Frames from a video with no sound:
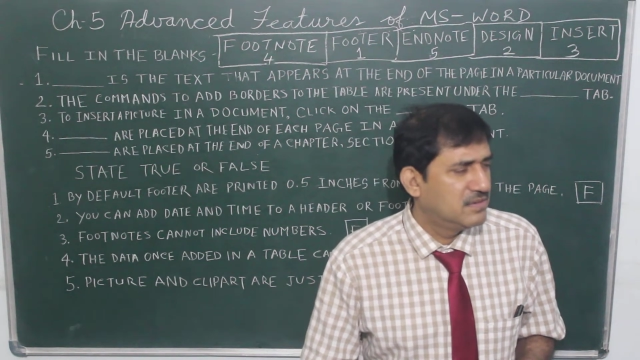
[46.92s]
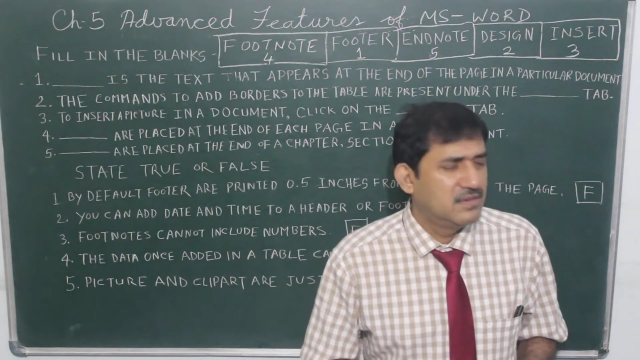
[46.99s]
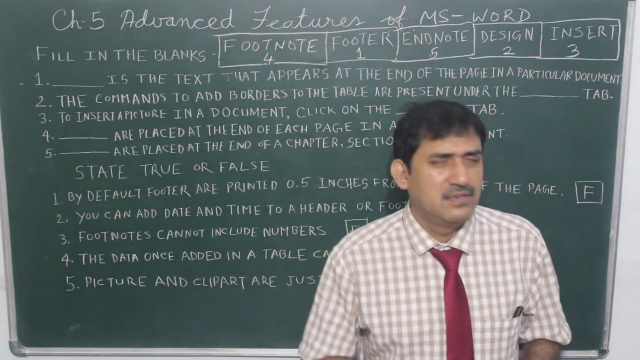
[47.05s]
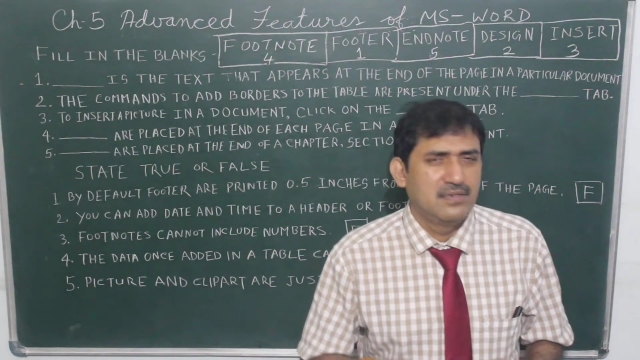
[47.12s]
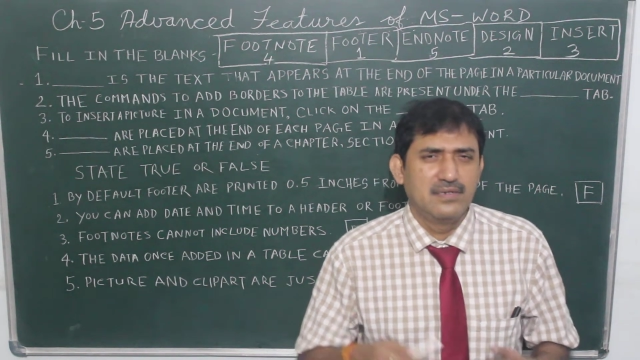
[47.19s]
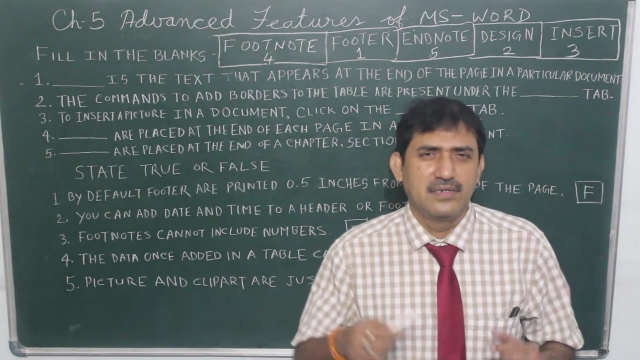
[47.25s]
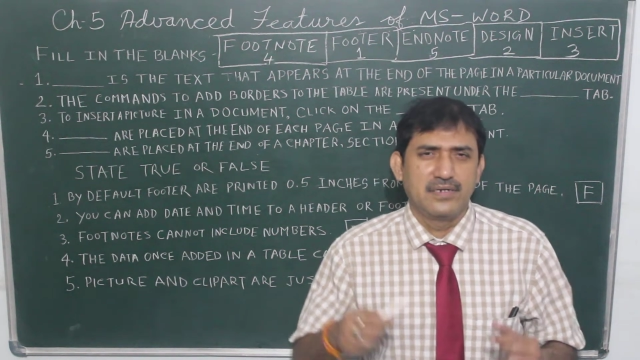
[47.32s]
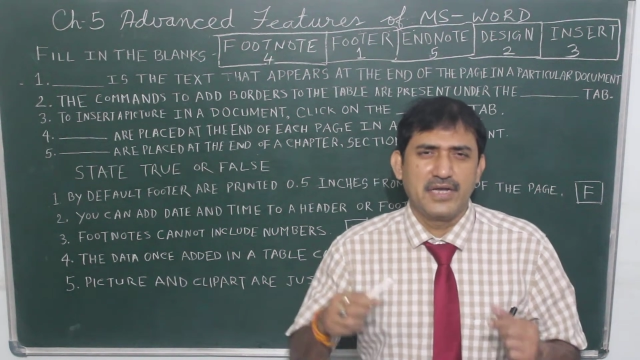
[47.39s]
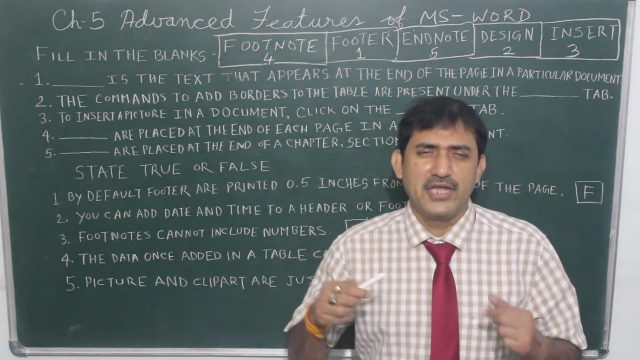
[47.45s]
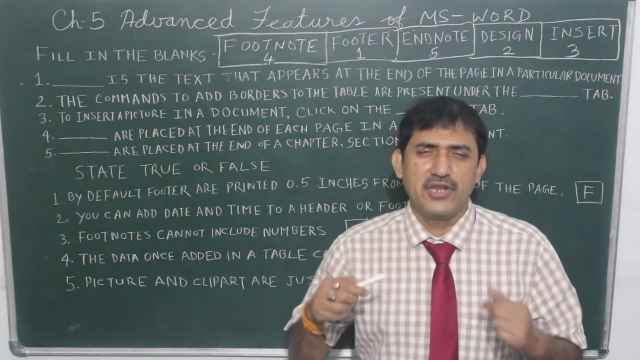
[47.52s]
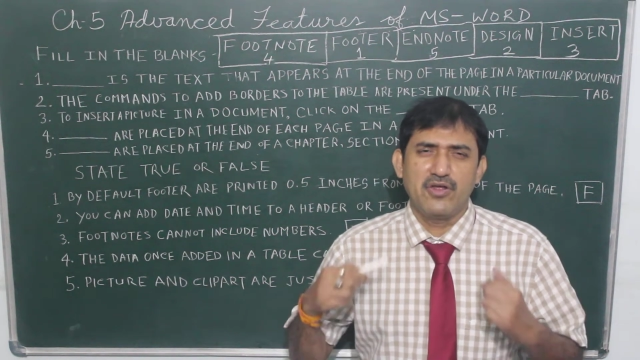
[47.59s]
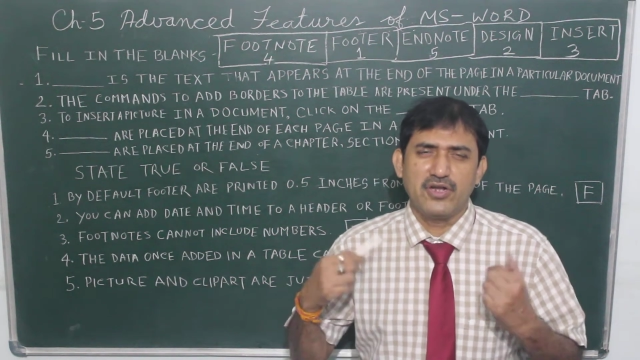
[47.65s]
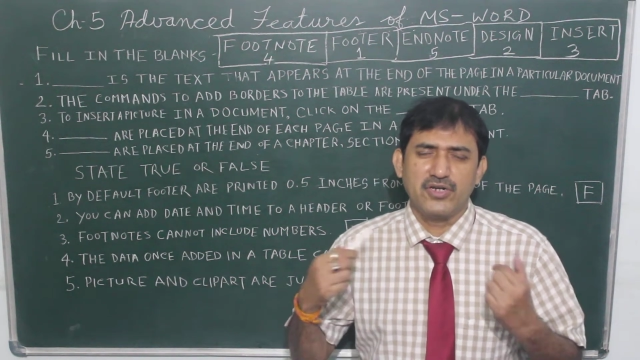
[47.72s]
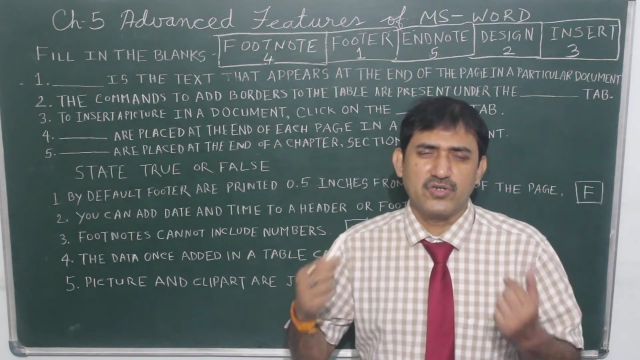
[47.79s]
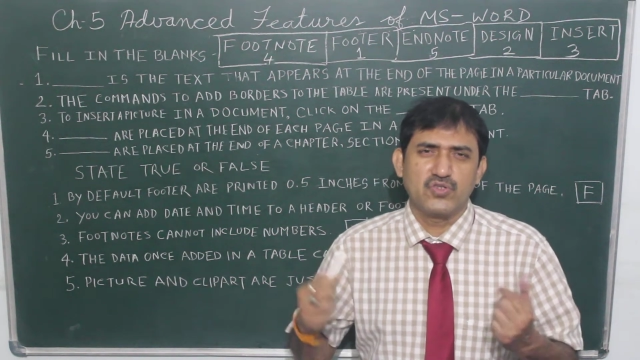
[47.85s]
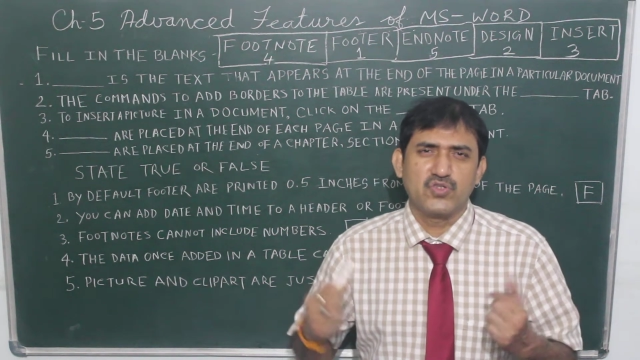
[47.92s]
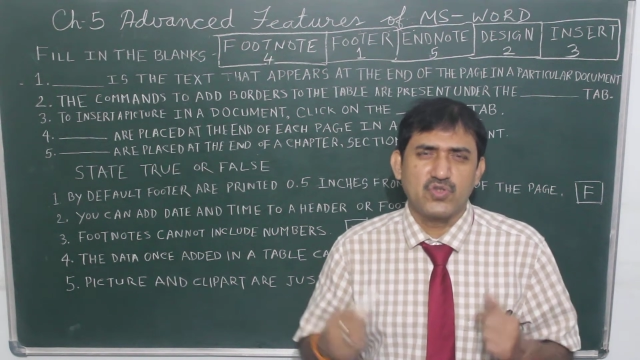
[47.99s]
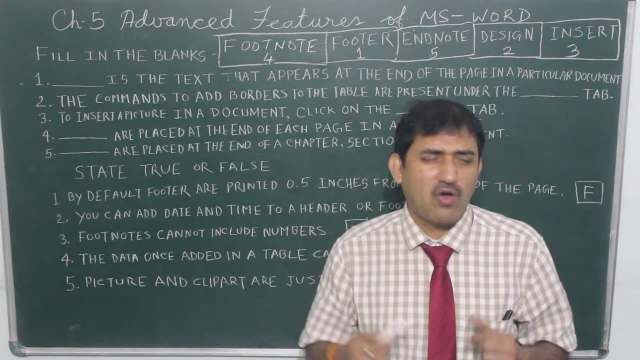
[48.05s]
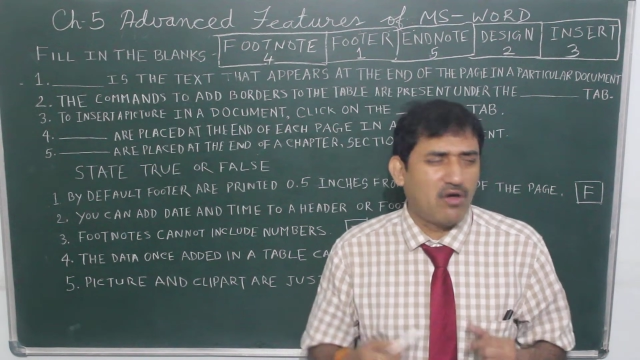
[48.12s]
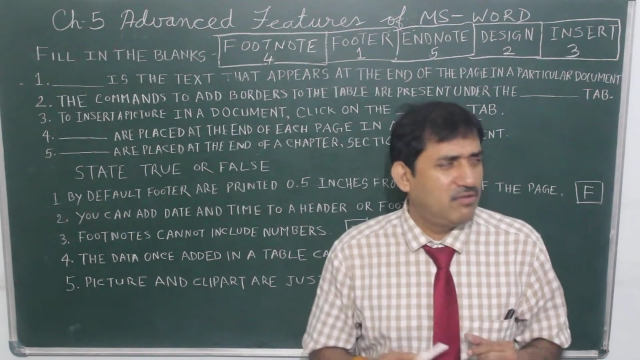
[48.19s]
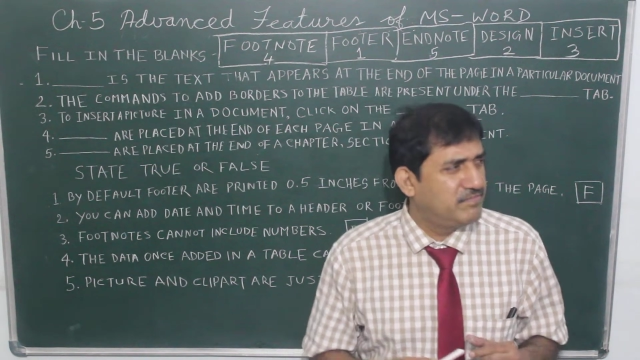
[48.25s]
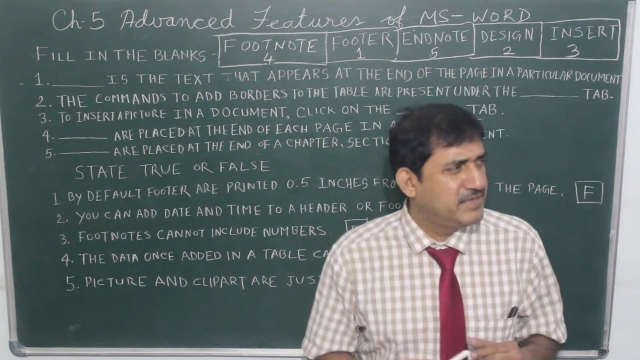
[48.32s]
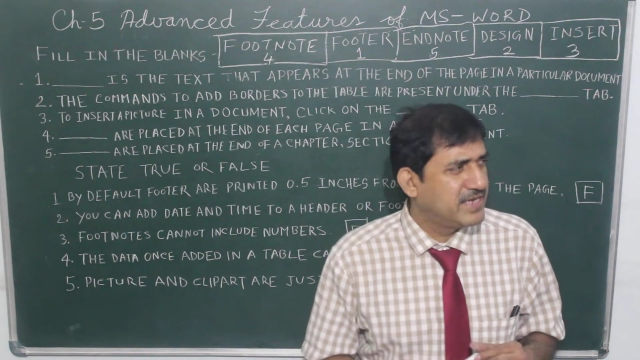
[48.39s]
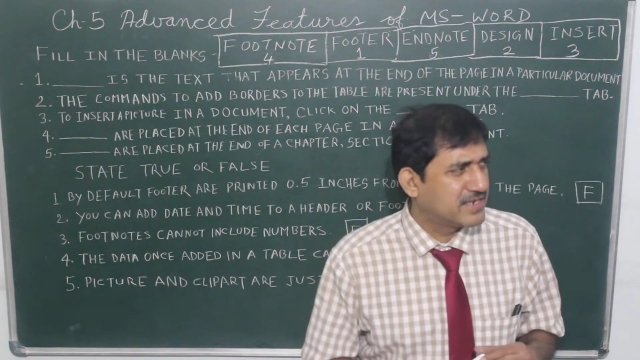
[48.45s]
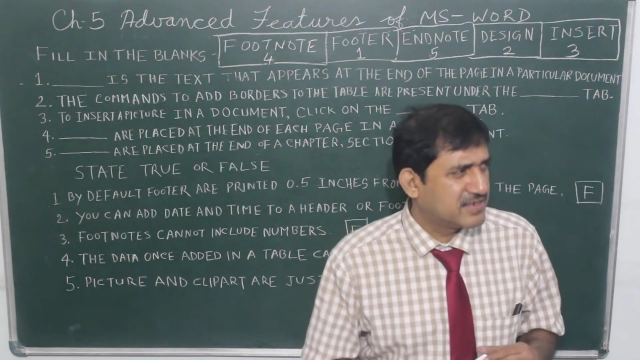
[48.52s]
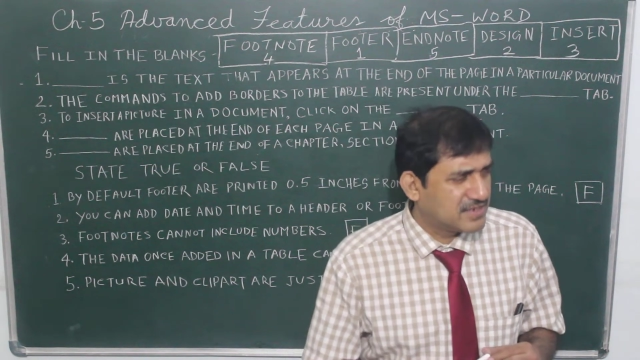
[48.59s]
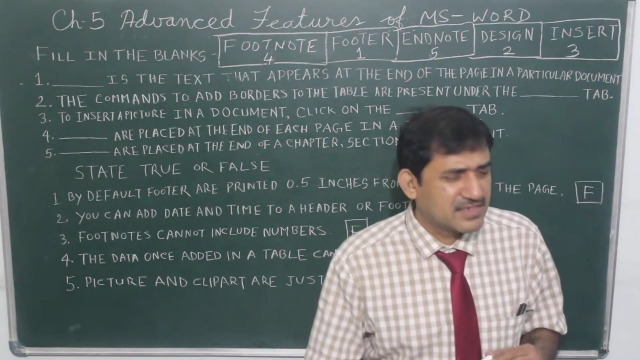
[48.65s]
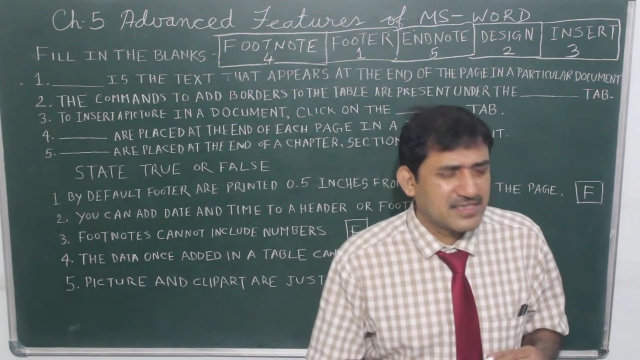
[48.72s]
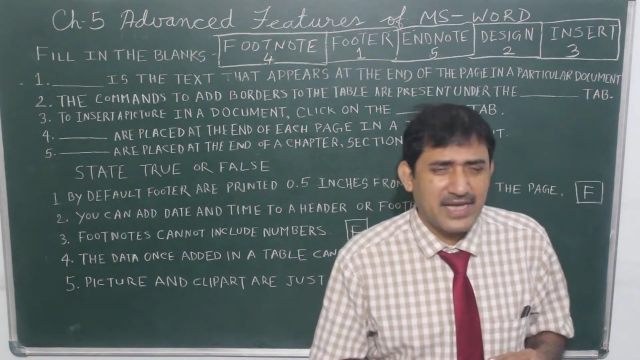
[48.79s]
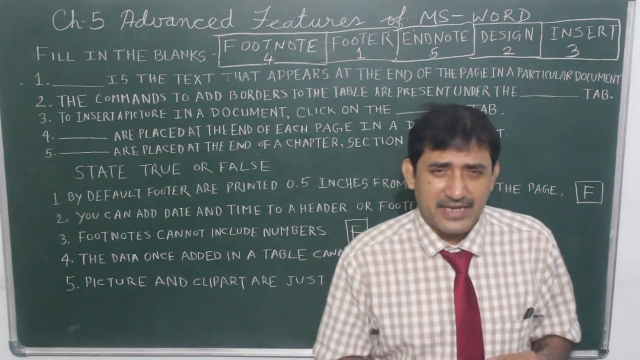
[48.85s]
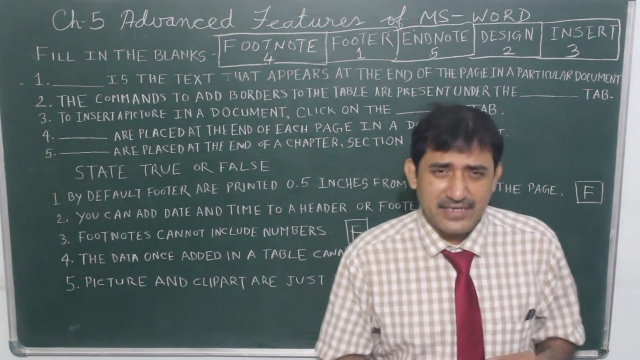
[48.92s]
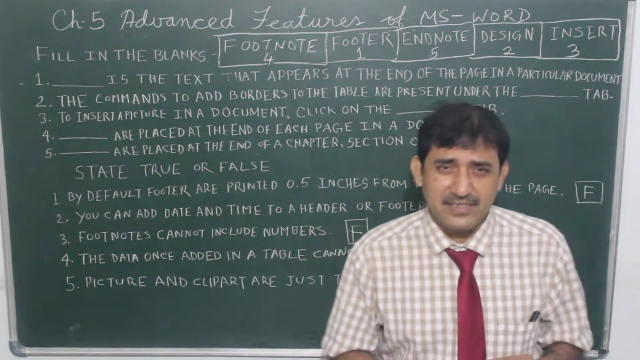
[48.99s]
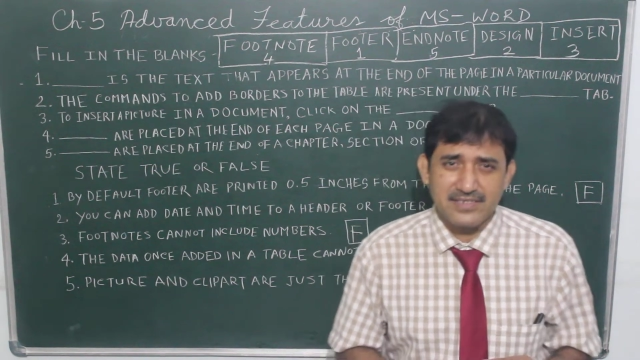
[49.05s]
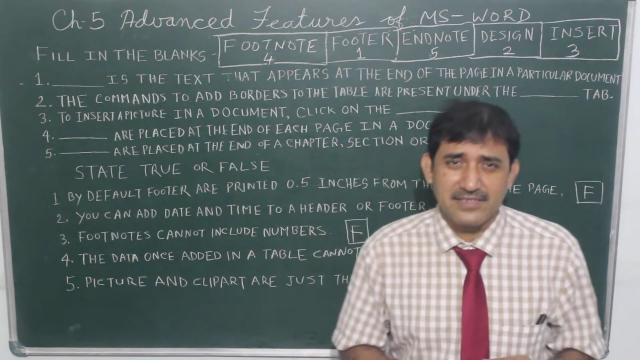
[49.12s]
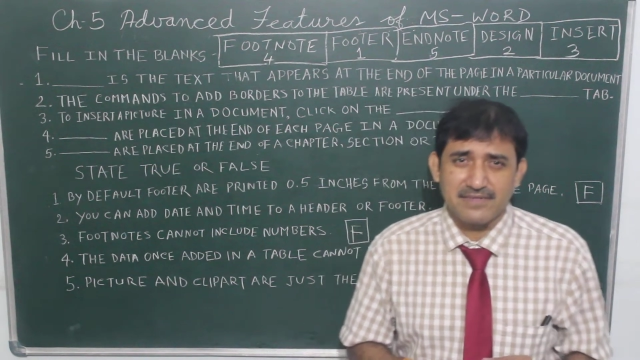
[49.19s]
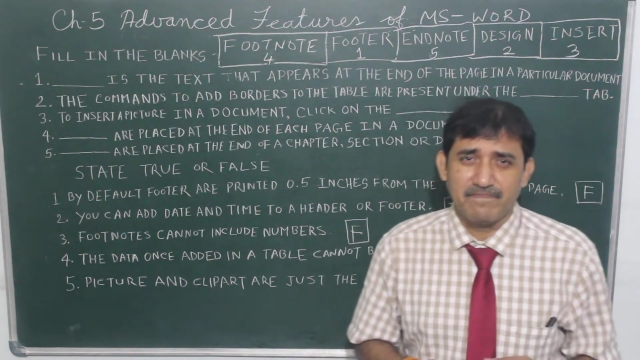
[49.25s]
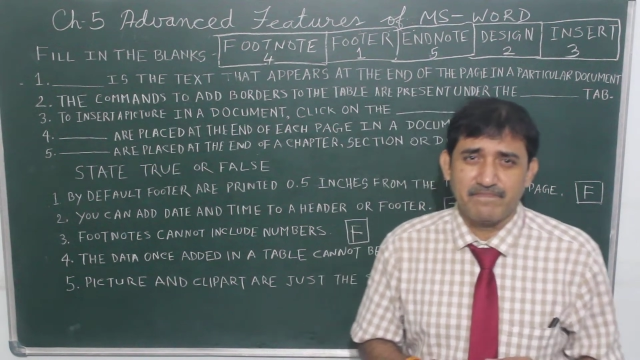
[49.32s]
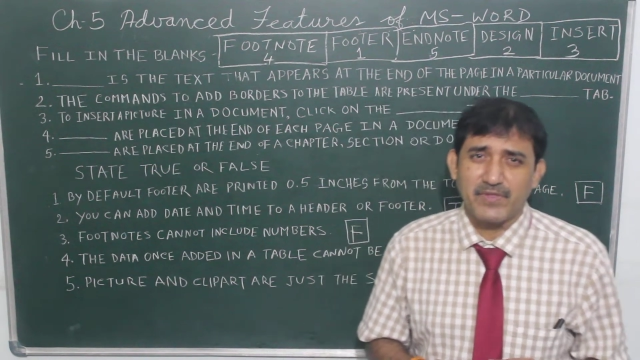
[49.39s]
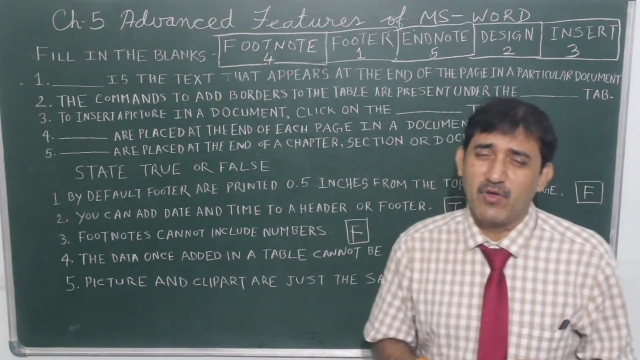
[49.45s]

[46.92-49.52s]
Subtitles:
in order to solve the exercise,